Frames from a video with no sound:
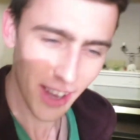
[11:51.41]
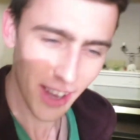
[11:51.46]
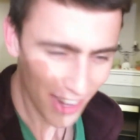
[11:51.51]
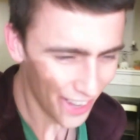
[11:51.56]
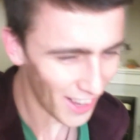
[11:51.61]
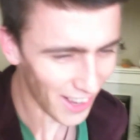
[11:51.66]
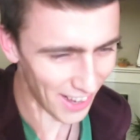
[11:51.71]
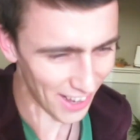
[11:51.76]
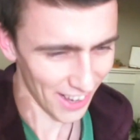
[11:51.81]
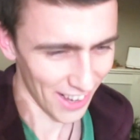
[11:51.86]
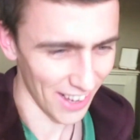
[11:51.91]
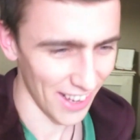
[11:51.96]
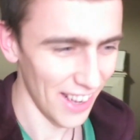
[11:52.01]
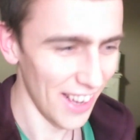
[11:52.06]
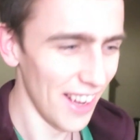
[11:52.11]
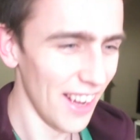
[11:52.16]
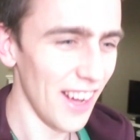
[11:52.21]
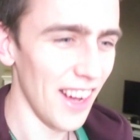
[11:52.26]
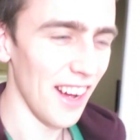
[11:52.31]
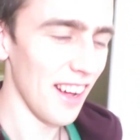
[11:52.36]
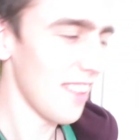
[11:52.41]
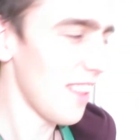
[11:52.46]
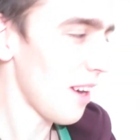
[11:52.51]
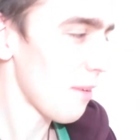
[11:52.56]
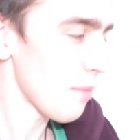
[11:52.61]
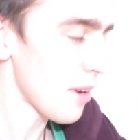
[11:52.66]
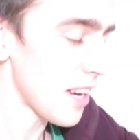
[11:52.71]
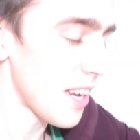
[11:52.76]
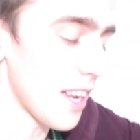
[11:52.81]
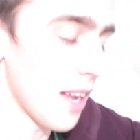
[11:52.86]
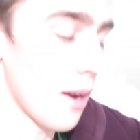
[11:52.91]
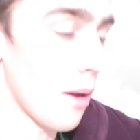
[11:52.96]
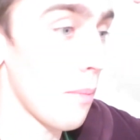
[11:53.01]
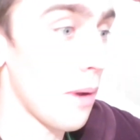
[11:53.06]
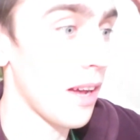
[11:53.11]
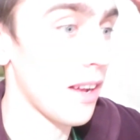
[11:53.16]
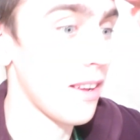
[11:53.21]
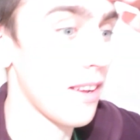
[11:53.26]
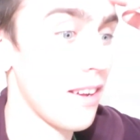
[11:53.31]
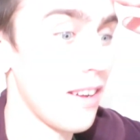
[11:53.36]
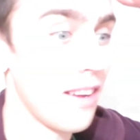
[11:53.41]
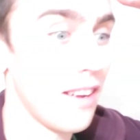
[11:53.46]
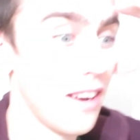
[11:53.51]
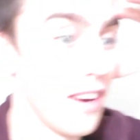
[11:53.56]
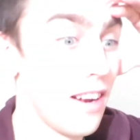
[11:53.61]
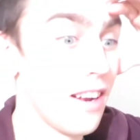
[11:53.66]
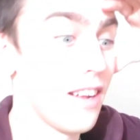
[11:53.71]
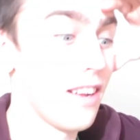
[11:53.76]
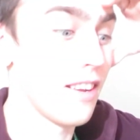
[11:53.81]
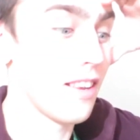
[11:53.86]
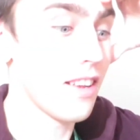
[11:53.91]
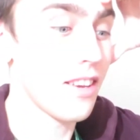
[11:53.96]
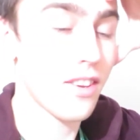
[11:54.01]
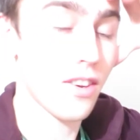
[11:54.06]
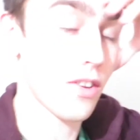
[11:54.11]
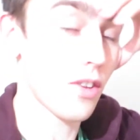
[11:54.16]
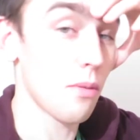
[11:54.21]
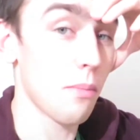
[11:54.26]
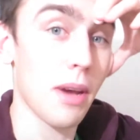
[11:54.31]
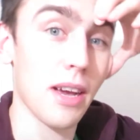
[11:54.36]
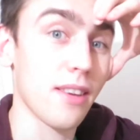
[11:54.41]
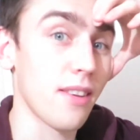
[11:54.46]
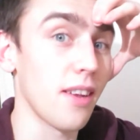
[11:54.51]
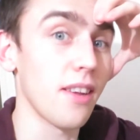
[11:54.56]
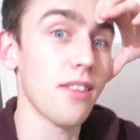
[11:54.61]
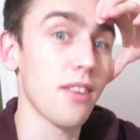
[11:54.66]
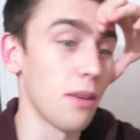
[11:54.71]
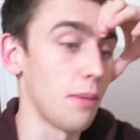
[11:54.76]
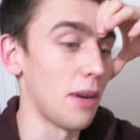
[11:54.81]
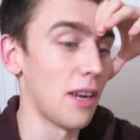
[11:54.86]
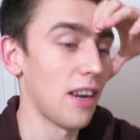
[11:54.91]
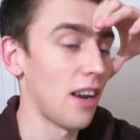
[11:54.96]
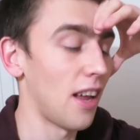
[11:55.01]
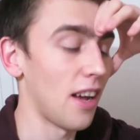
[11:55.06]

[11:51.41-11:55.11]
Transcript: and then I'm reading it and I'm like, this doesn't make sense to me.